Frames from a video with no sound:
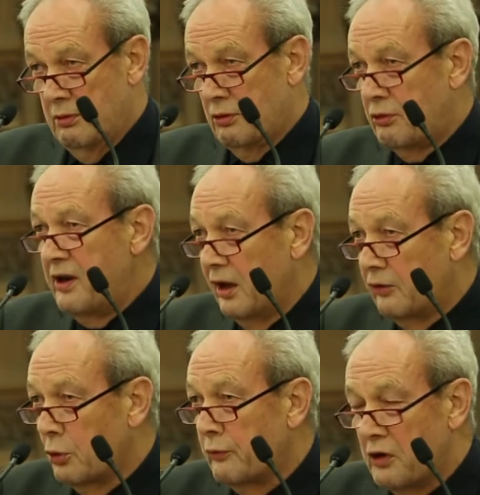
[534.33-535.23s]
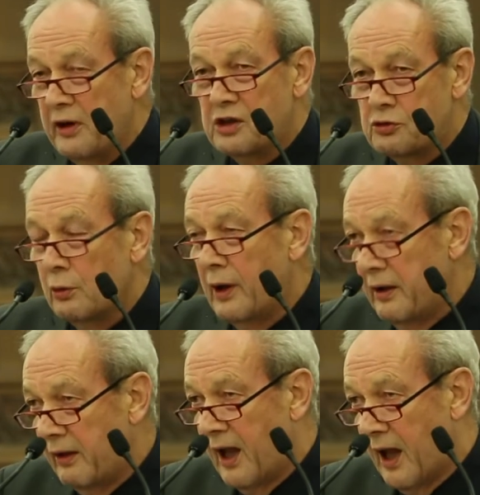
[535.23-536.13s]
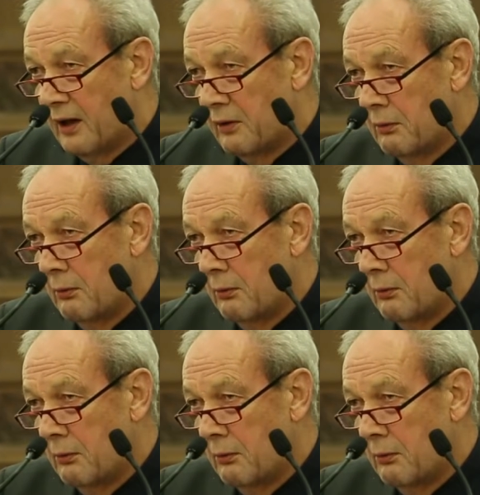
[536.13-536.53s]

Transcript: the Greeks over an issue like that.